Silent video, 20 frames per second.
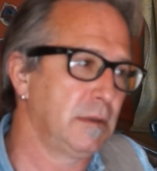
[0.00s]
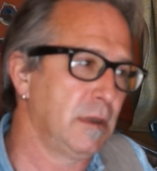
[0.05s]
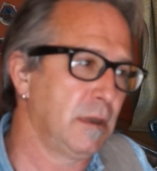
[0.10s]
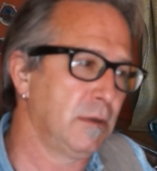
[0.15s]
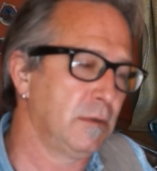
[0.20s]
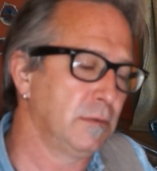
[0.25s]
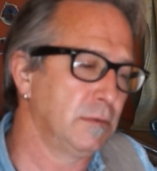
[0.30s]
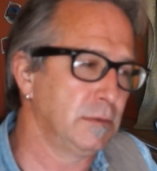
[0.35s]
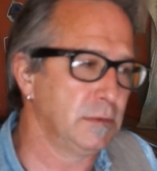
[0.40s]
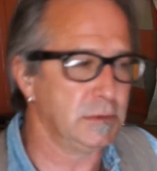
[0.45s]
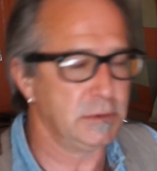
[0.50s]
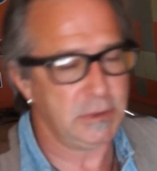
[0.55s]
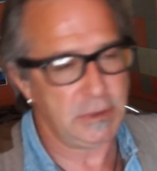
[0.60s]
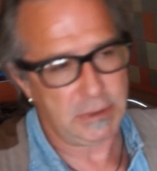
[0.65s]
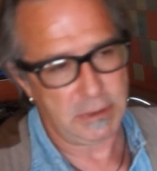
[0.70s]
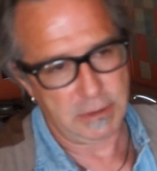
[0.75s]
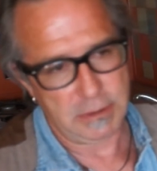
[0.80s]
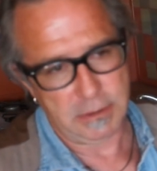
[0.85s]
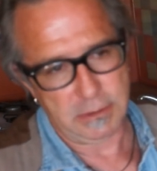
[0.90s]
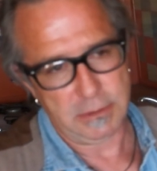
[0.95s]
owns
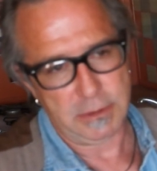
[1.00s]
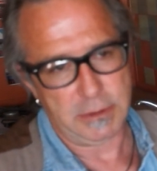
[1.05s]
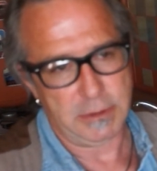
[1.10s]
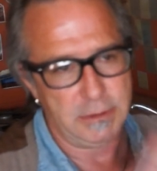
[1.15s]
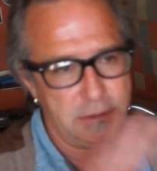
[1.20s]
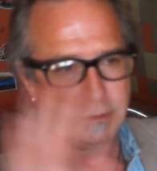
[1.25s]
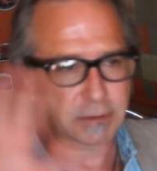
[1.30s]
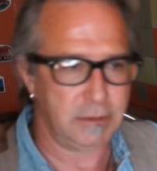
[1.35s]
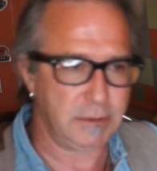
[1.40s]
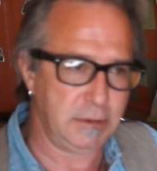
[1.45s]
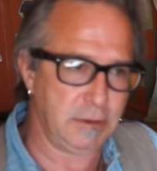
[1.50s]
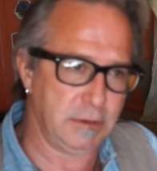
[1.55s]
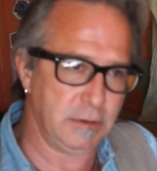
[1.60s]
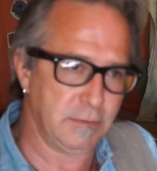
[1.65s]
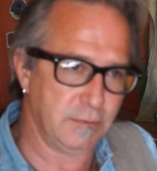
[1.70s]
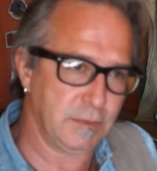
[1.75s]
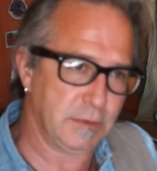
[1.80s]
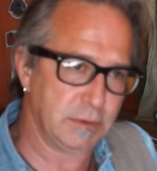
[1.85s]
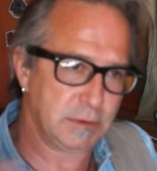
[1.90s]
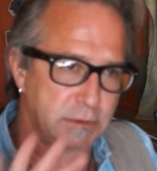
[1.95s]
Nickelodeon, and
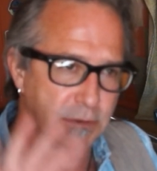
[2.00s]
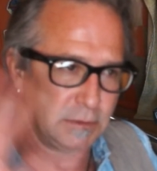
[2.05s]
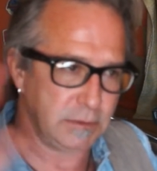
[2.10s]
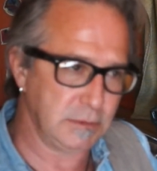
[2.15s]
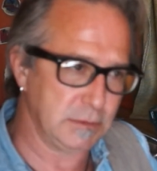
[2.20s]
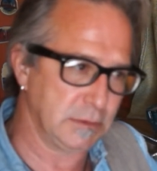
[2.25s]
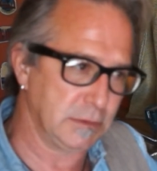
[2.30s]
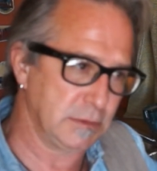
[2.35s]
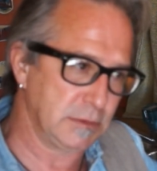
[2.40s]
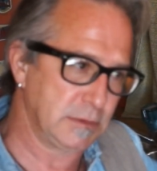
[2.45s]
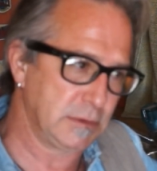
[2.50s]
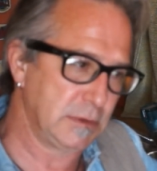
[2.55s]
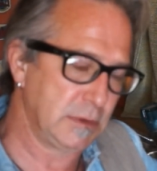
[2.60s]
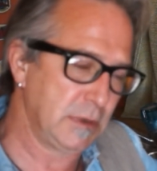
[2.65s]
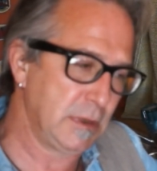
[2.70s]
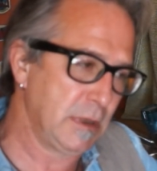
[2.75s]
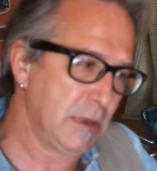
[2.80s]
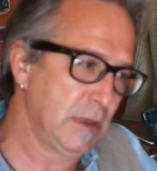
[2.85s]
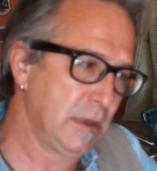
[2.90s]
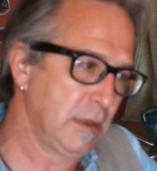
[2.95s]
Universal's
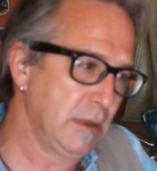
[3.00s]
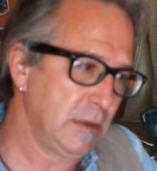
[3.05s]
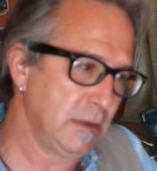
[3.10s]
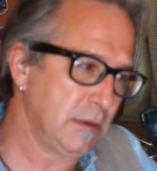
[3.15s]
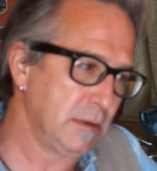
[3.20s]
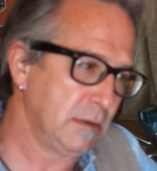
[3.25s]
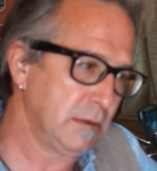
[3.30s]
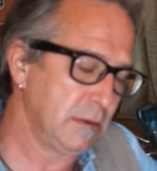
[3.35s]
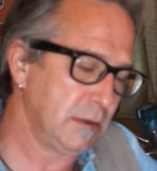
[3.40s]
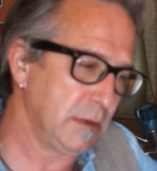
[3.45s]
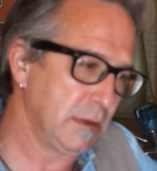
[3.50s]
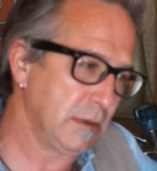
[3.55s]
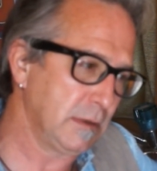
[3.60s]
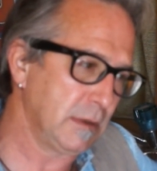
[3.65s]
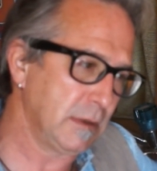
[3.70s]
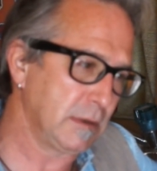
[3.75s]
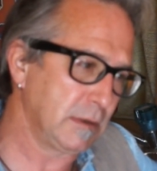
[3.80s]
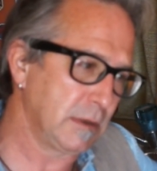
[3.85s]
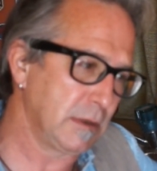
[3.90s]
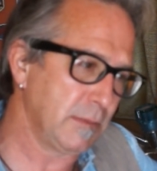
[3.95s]

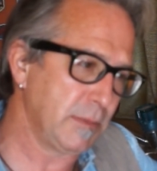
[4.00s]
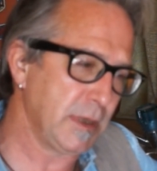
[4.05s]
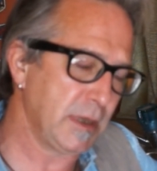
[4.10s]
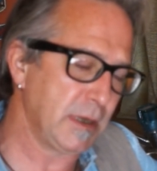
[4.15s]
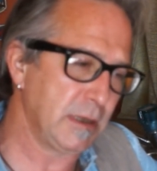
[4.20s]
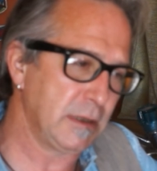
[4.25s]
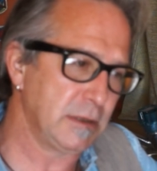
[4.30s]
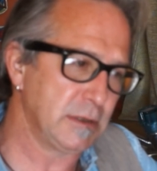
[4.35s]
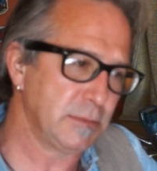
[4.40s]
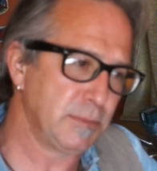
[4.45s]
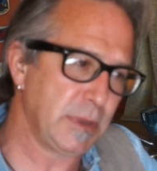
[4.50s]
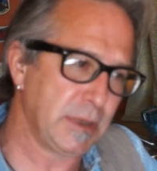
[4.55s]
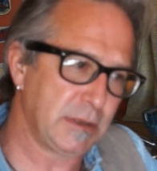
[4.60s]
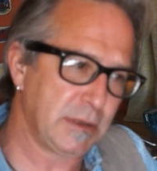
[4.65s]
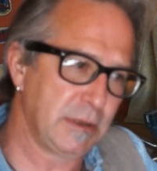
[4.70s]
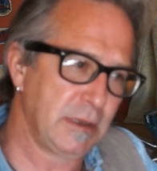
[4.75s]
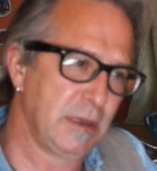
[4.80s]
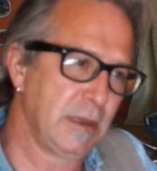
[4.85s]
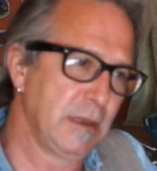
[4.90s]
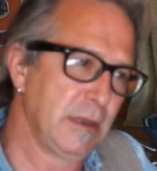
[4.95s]
their competitors. But
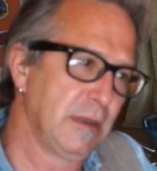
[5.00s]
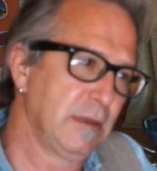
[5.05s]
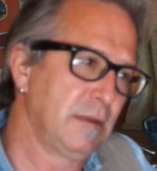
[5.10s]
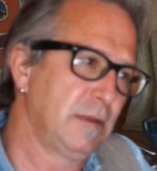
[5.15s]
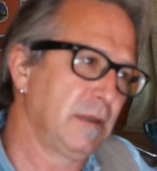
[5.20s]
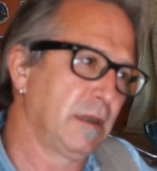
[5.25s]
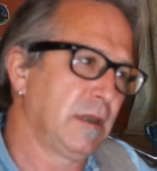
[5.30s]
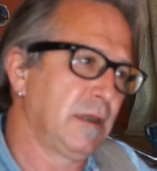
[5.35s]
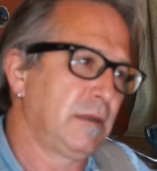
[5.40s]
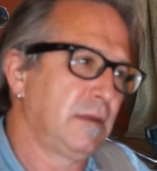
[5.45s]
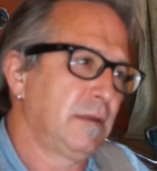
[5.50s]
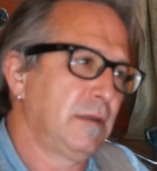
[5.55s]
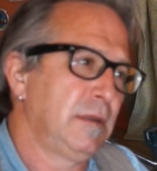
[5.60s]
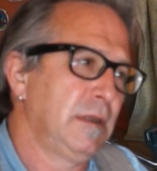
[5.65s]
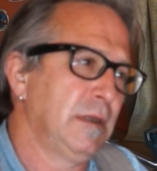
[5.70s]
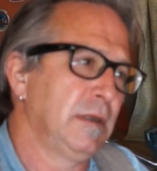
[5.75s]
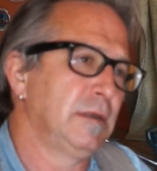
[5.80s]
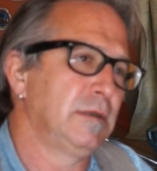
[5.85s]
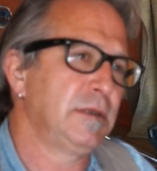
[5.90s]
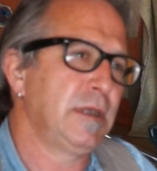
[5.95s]

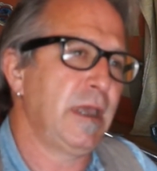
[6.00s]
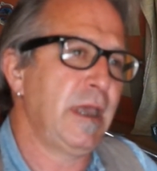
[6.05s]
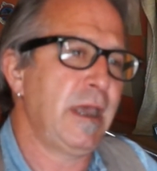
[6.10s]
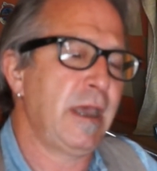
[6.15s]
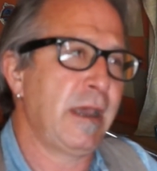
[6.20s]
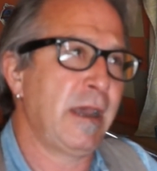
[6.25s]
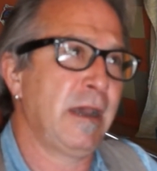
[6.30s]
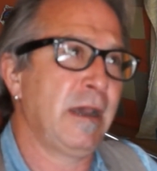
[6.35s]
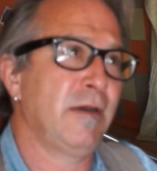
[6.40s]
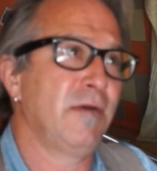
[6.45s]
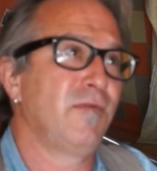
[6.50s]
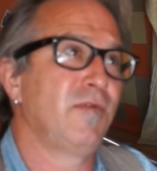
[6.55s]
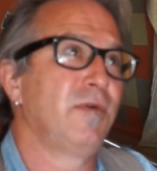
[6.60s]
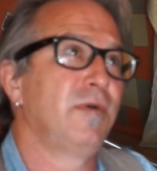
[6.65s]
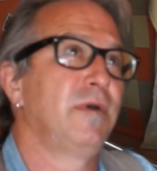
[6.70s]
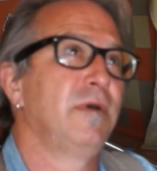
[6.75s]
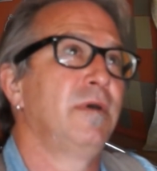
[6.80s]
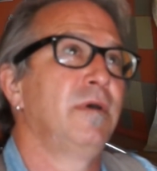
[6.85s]
to have